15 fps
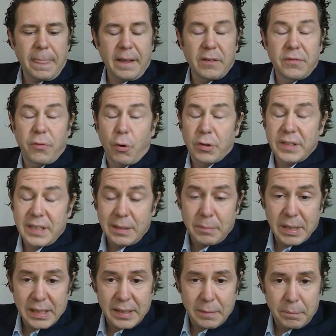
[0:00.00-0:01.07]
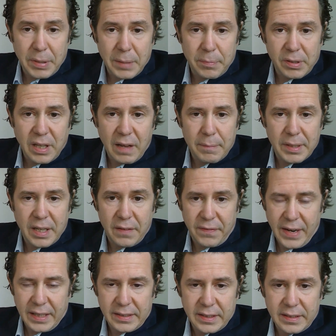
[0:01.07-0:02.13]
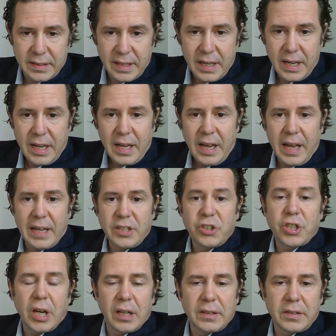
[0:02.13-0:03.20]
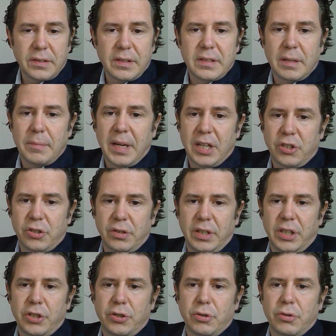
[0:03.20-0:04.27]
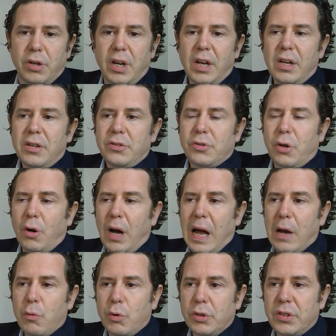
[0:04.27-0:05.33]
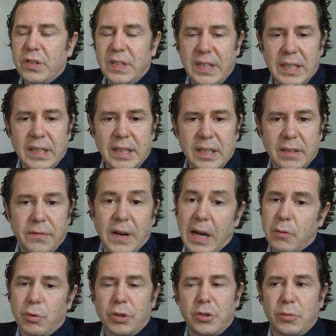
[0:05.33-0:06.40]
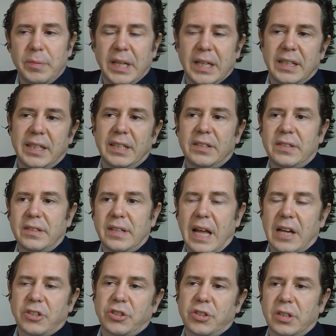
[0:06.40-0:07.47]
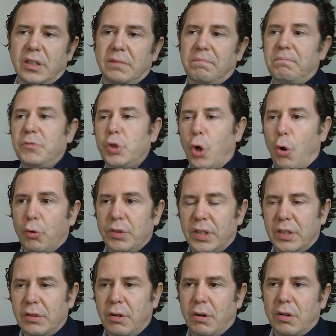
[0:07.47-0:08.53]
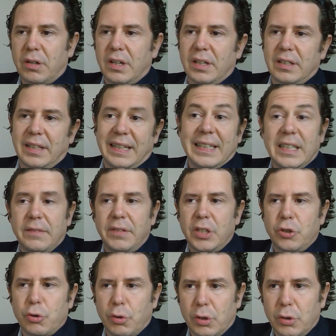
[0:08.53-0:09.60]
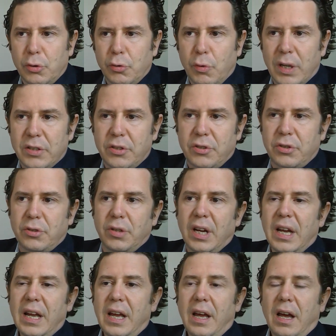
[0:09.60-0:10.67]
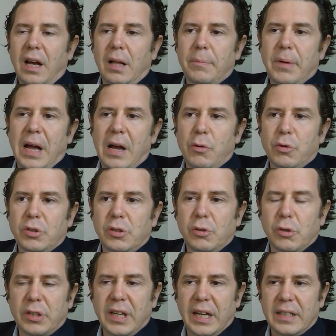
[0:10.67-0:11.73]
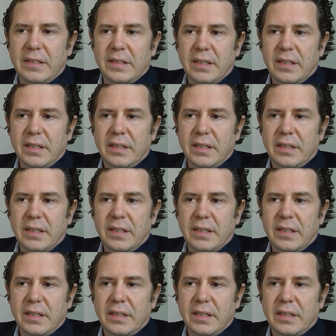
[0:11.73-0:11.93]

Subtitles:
14 million people have been affected, and shelter is a major issue. So I would seek, if I were to be an international donor or an individual who wants to help, I would look at